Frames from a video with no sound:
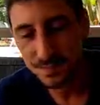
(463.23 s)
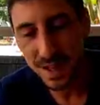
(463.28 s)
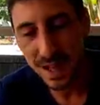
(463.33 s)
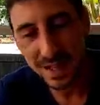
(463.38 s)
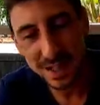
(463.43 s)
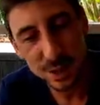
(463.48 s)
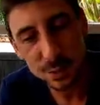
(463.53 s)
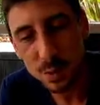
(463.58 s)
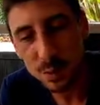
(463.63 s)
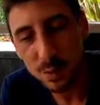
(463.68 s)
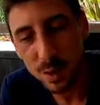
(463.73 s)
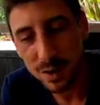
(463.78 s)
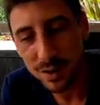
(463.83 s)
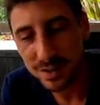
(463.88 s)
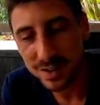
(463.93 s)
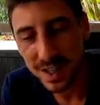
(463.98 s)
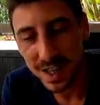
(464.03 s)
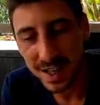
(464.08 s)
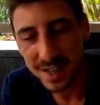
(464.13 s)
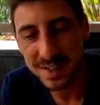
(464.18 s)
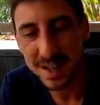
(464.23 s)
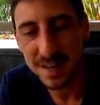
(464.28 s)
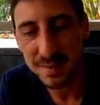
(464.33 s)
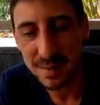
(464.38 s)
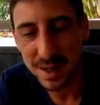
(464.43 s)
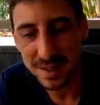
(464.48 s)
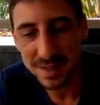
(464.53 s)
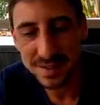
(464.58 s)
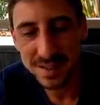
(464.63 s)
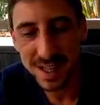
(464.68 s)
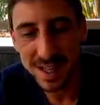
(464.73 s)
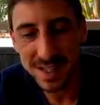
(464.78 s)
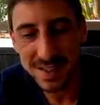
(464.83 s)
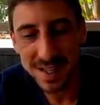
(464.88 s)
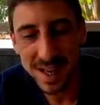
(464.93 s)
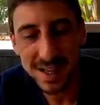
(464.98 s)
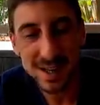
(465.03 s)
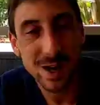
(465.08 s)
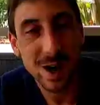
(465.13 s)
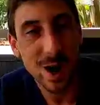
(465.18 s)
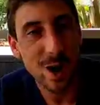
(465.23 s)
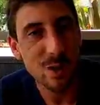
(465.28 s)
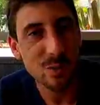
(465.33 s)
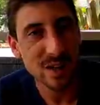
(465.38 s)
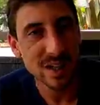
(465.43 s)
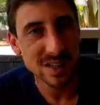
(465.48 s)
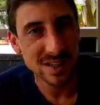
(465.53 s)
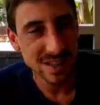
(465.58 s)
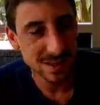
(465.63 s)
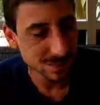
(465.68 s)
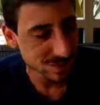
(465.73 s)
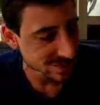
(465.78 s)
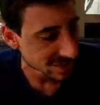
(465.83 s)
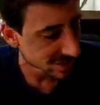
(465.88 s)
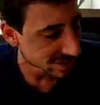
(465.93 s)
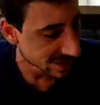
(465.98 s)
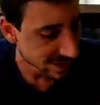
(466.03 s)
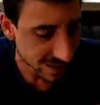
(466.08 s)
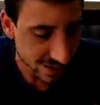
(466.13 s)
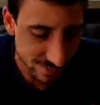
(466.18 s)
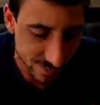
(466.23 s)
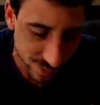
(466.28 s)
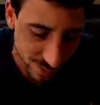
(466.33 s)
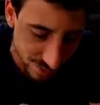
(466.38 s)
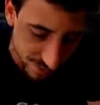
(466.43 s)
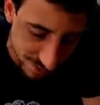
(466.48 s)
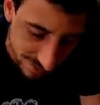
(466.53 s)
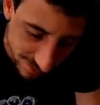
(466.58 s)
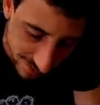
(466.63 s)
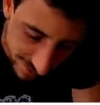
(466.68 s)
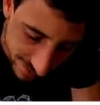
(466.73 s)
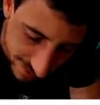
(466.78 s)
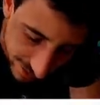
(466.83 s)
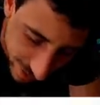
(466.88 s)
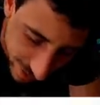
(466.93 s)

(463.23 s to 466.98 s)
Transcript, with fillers: At least we won on ticket 10, man. Ticket 10 always seems to deliver, dude.